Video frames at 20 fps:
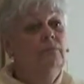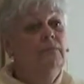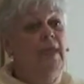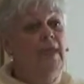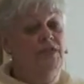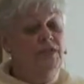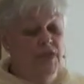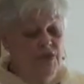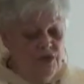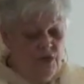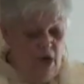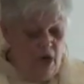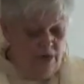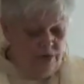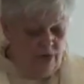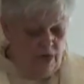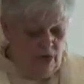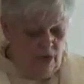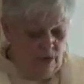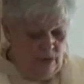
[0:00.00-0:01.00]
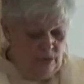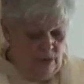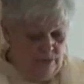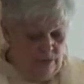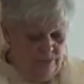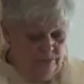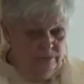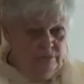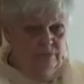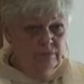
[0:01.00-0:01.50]
They did not know
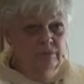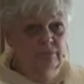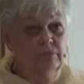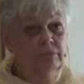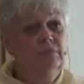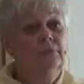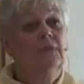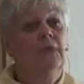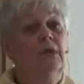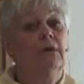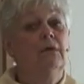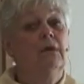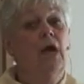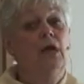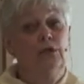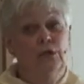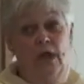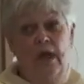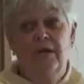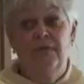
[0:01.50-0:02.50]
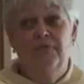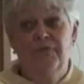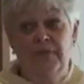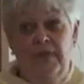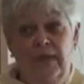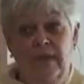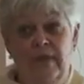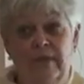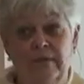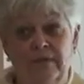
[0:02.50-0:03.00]
a lot of
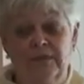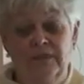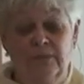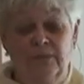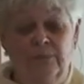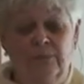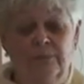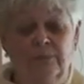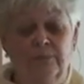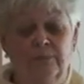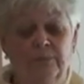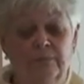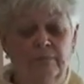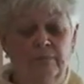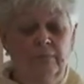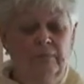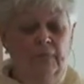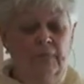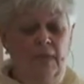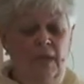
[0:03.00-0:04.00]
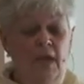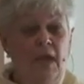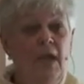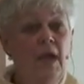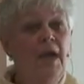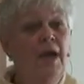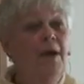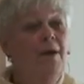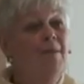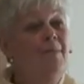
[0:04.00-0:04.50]
things,
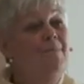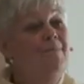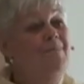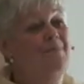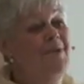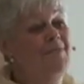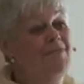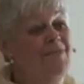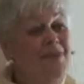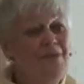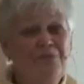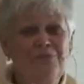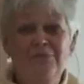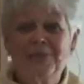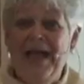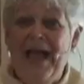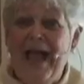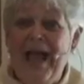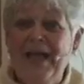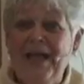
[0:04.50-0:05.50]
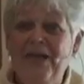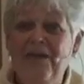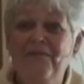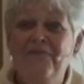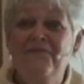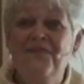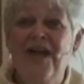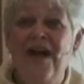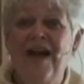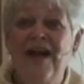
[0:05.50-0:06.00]
but their lack
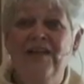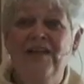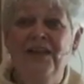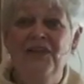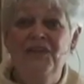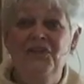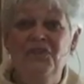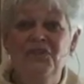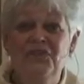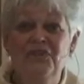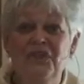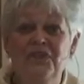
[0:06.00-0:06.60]
of knowledge